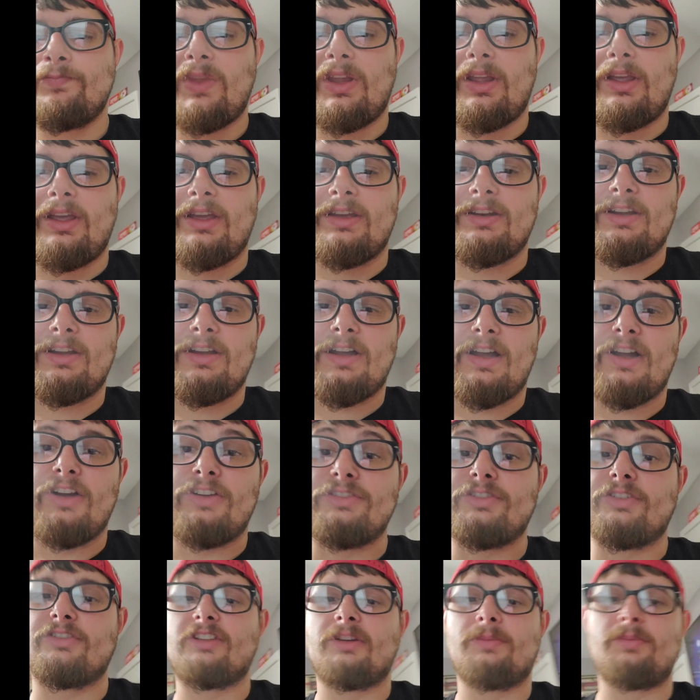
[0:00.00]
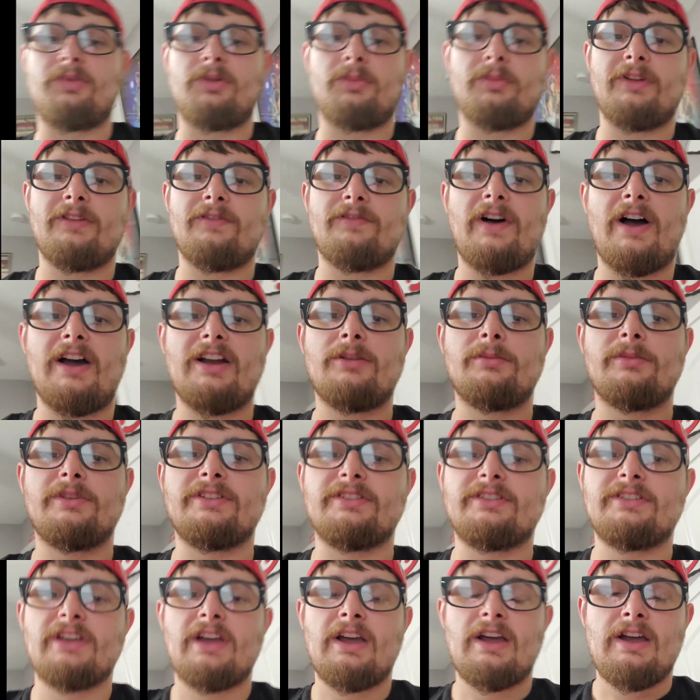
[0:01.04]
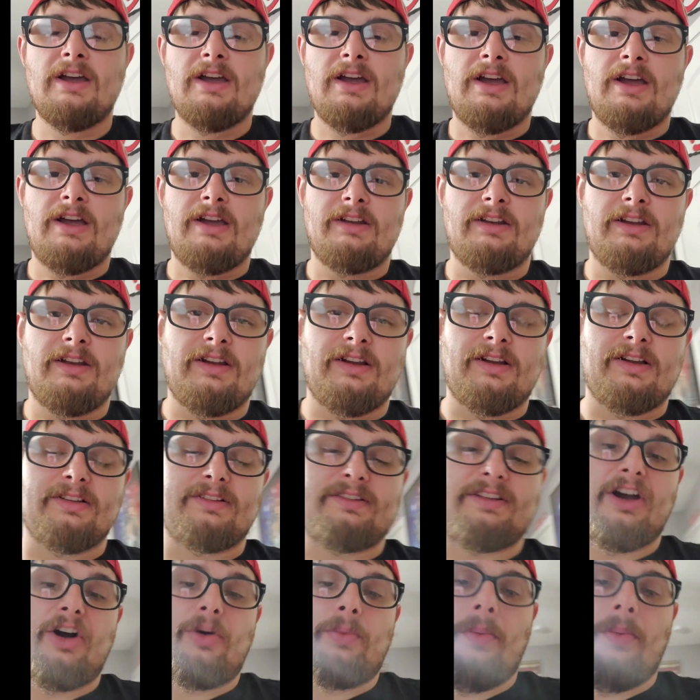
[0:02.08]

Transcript: and I also supplement vitamins to help